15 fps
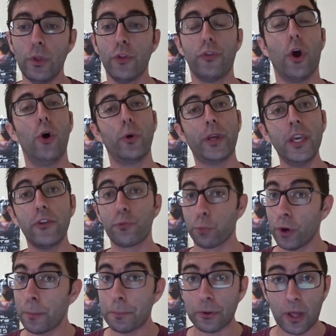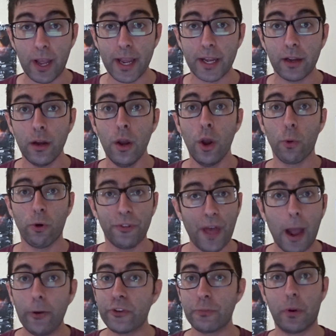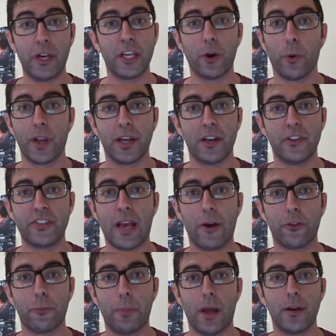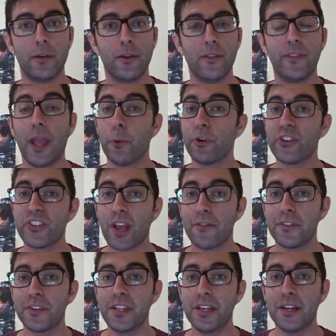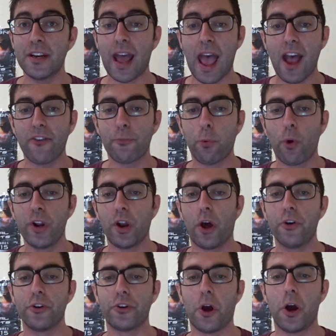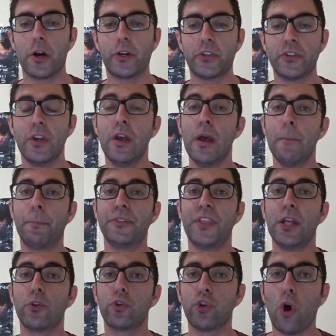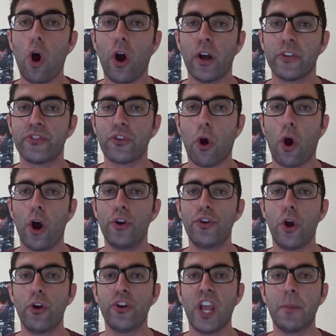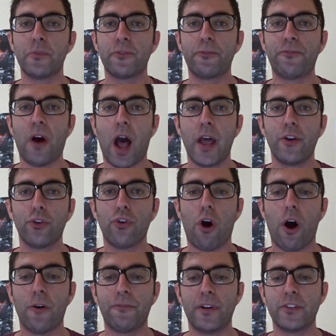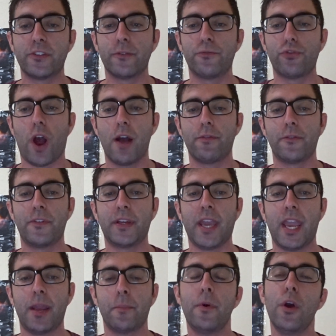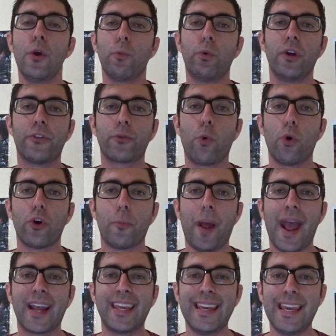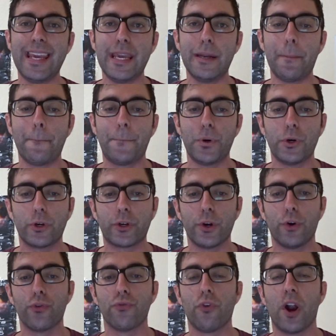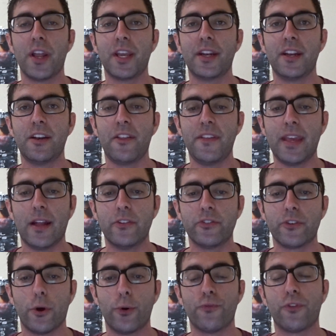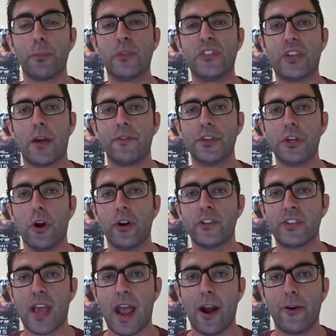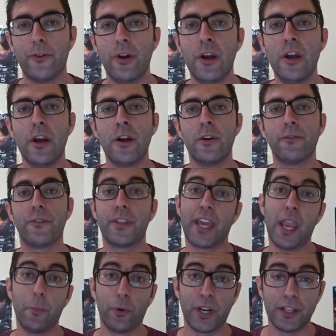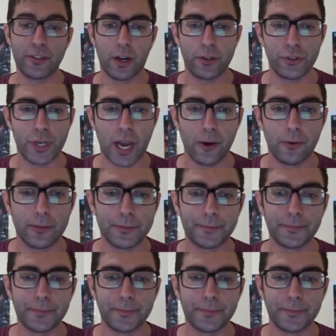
The Hokies were playing with house money going into South Bend. They were 17.5 point underdogs, but they lost on Notre Dame's final offensive drive of the game with quarterback Ian Book running it into the end zone from 7 yards out for the game-winning touchdown.